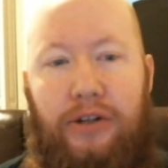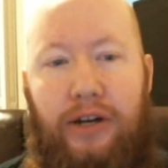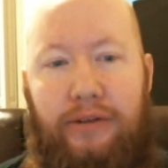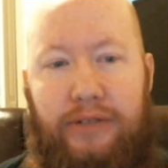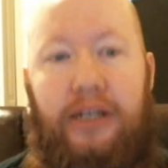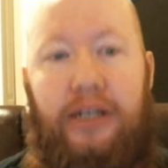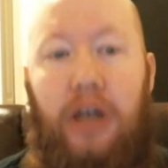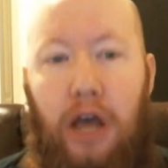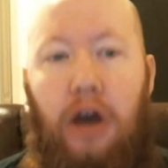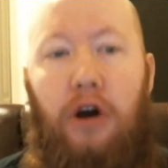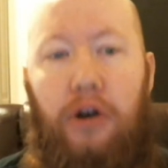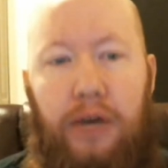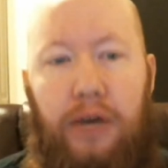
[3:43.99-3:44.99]
You know, I was like,
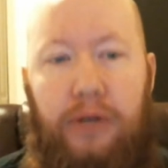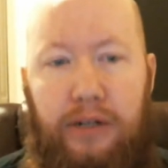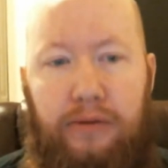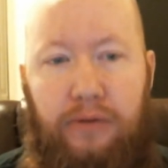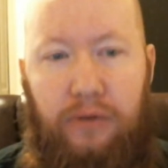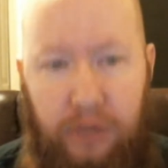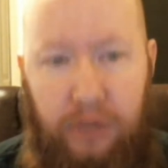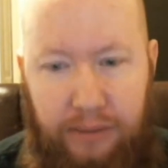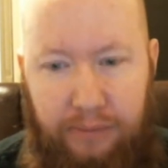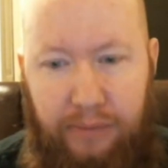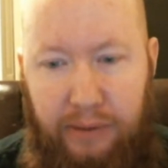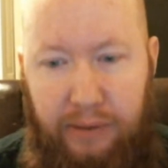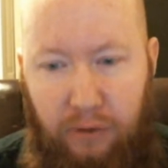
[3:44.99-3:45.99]
okay, we're gonna
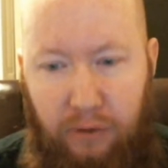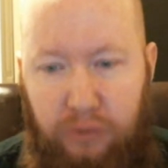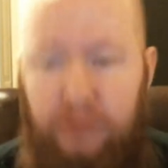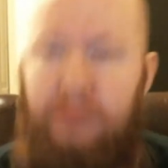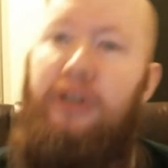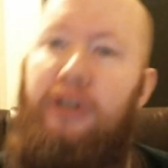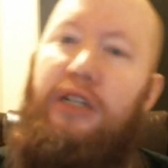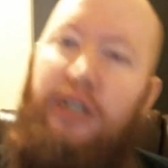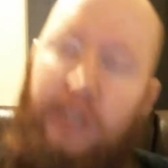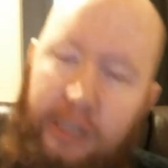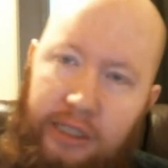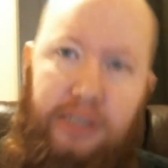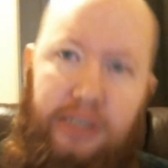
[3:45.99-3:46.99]
keep being forced to respawn in
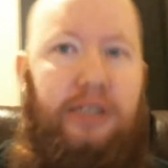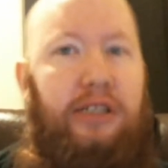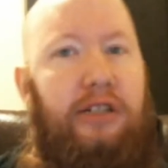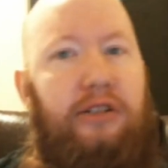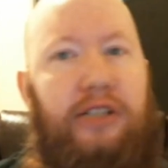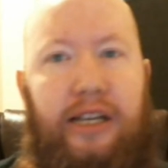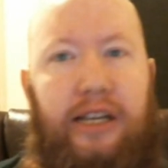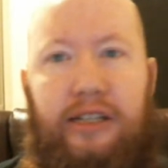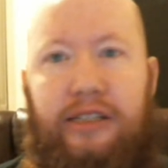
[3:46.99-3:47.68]
here and still attacking it.